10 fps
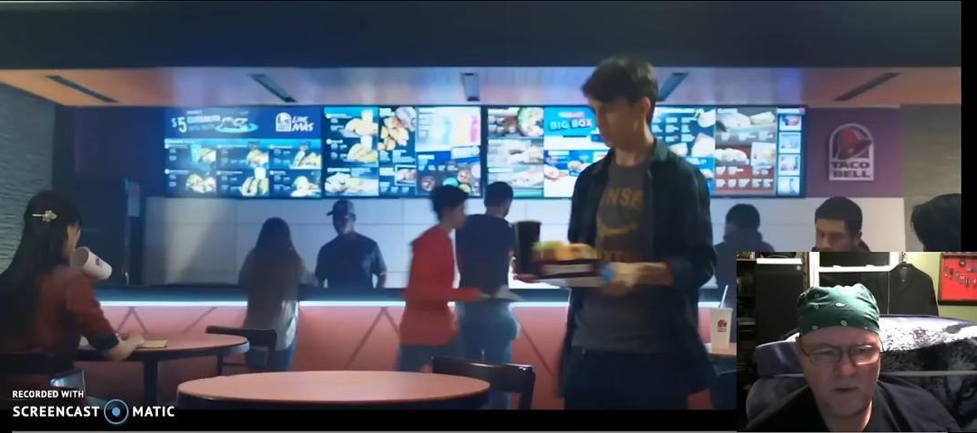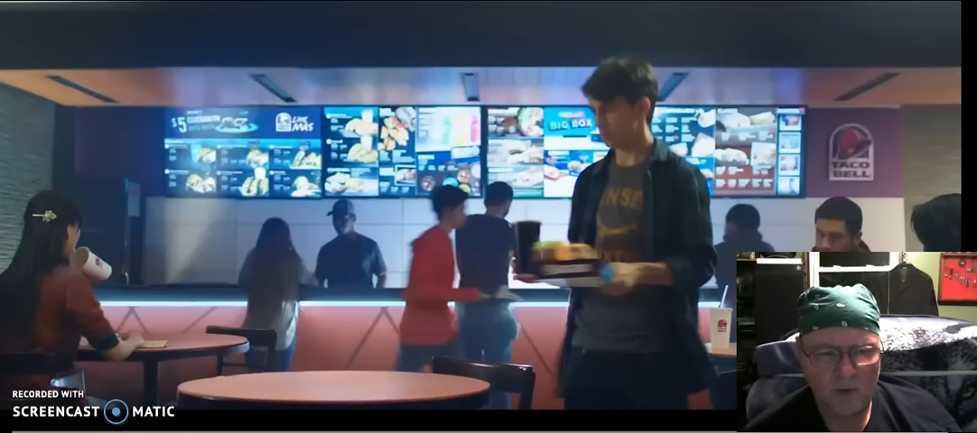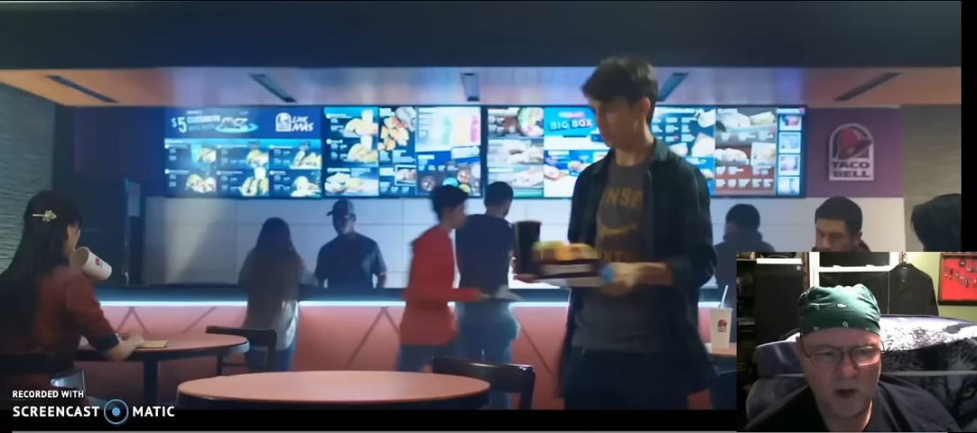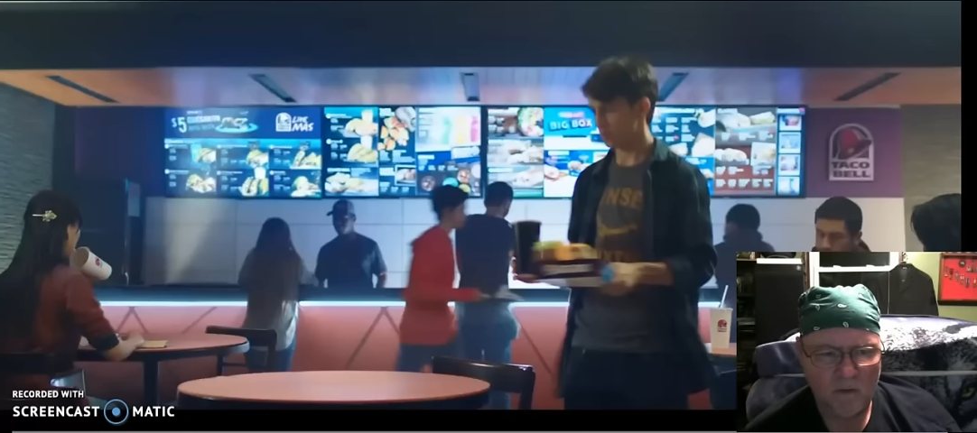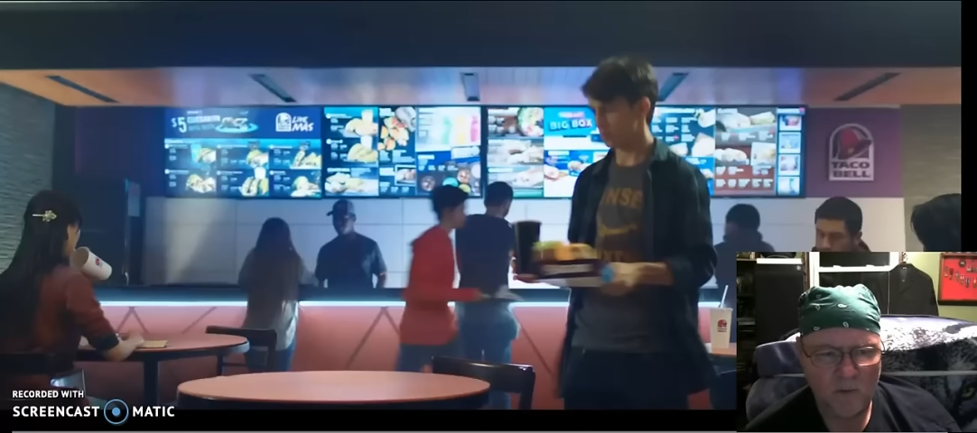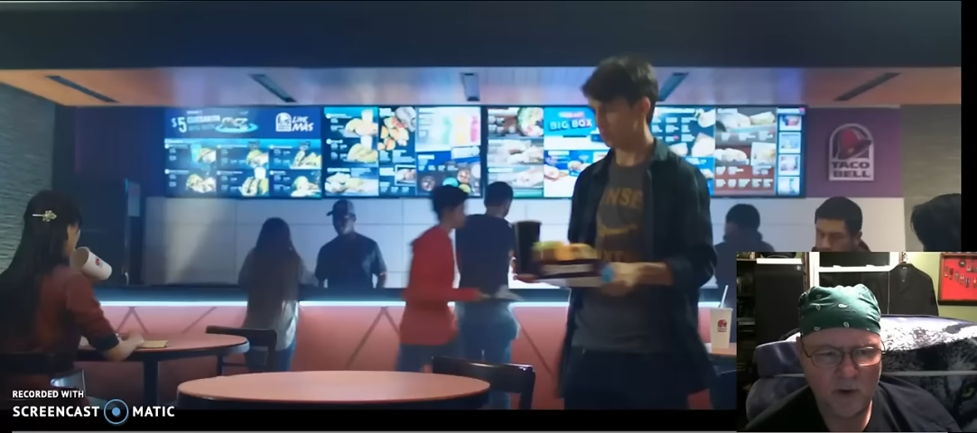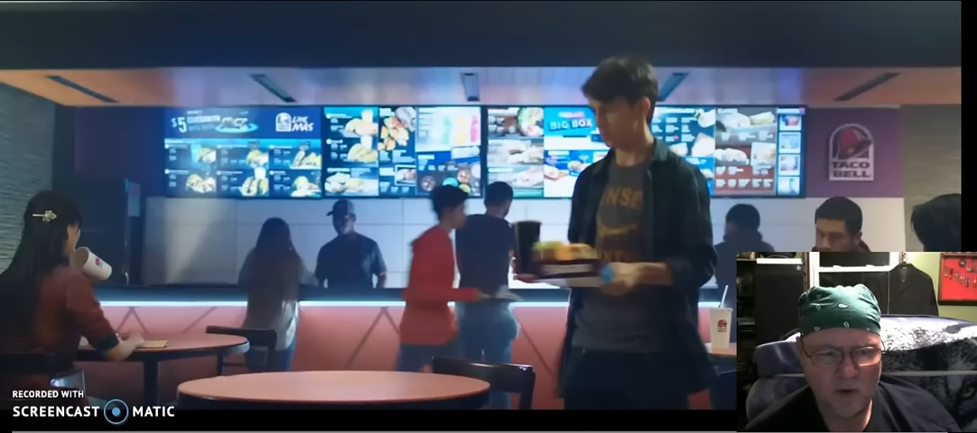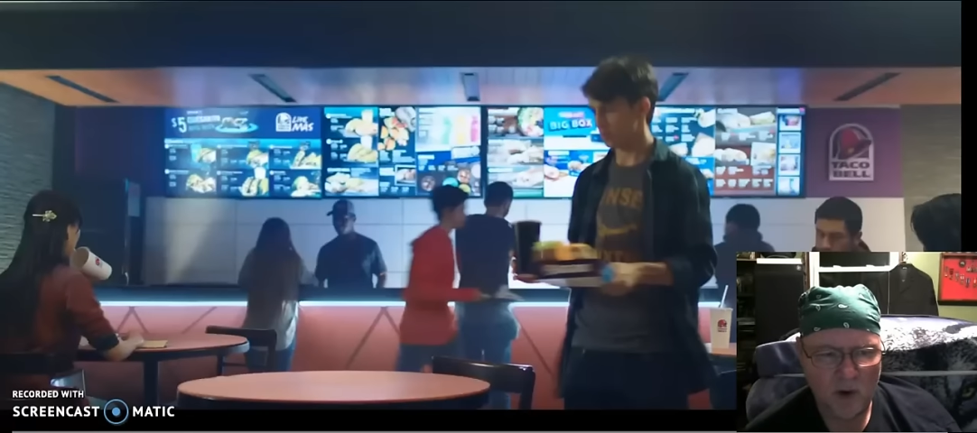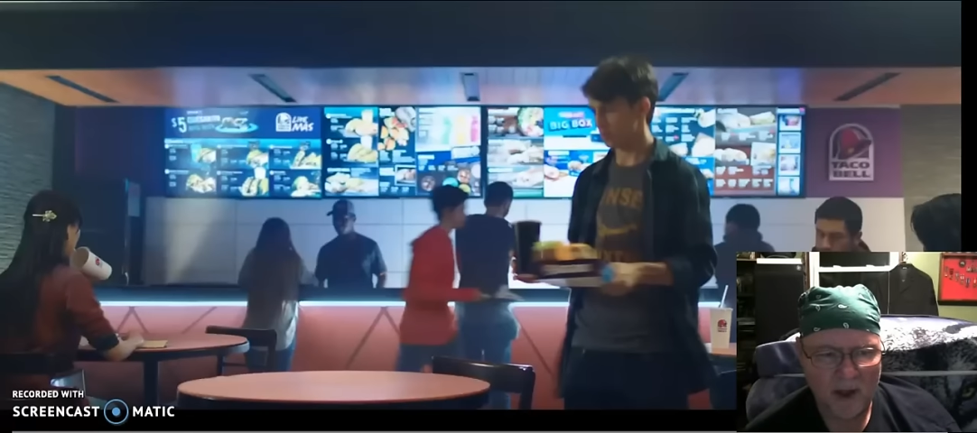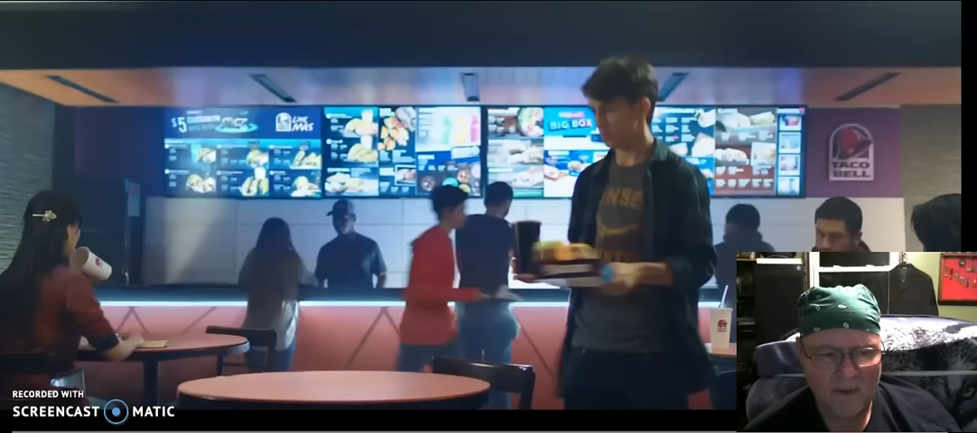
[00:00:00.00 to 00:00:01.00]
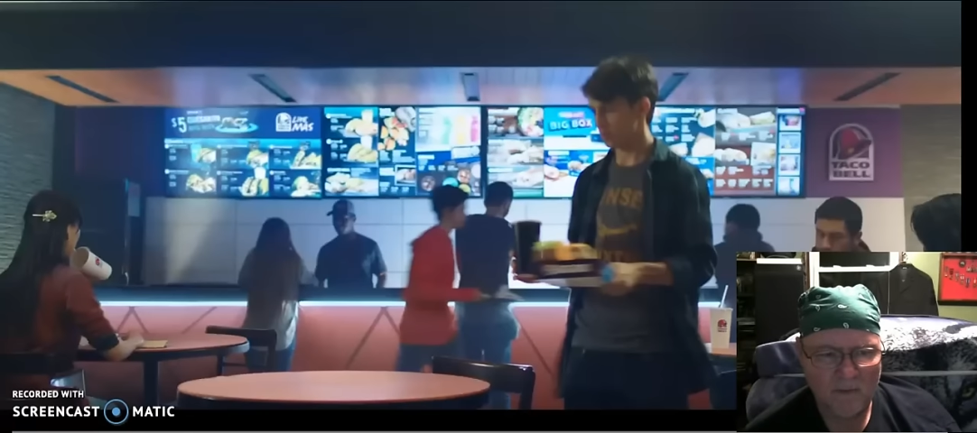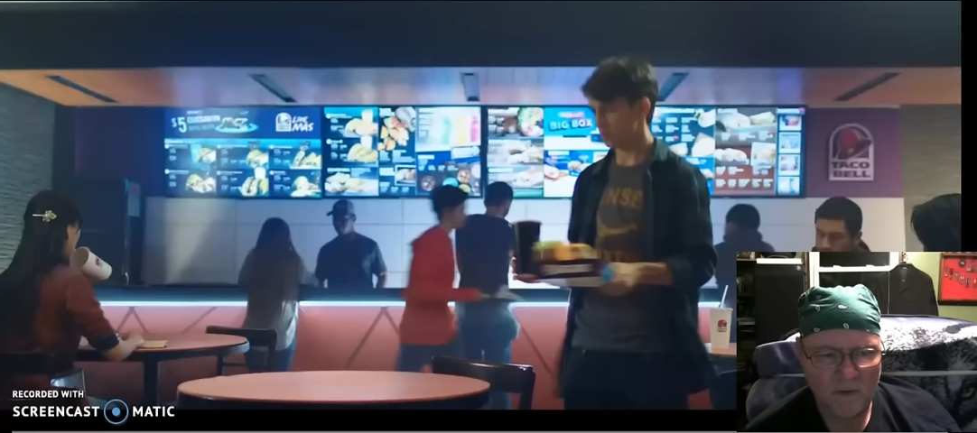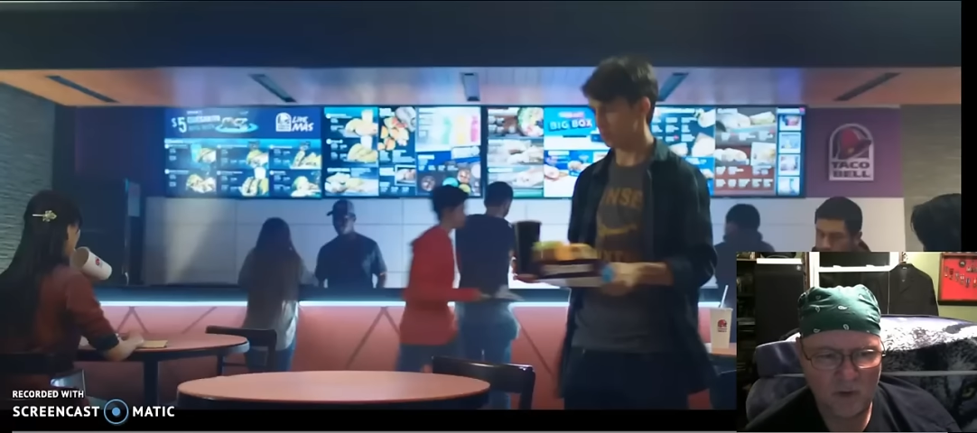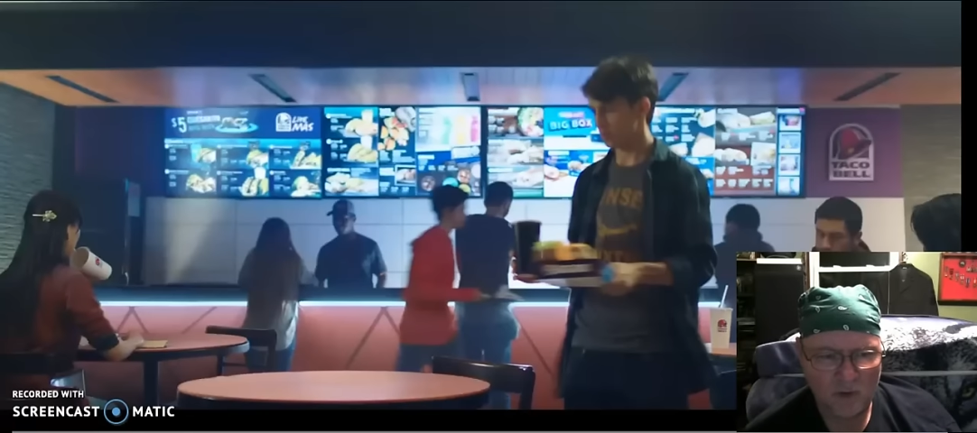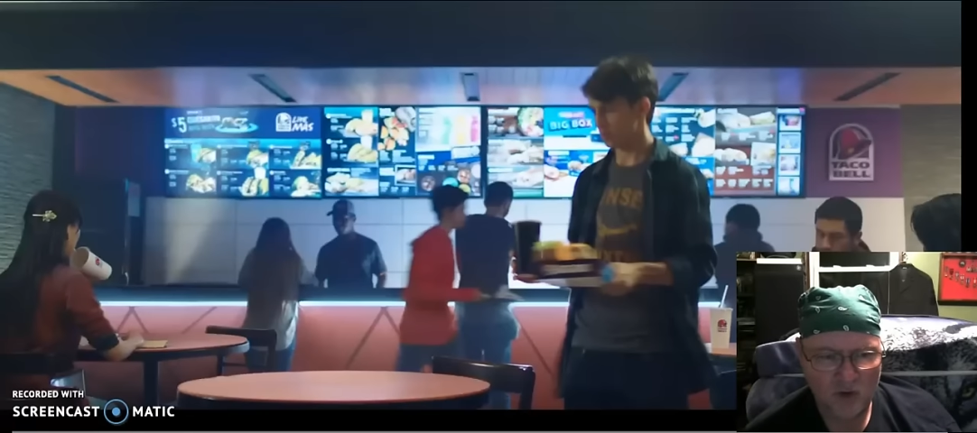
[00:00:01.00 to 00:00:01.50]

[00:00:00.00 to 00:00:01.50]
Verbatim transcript: their loved ones' graves of the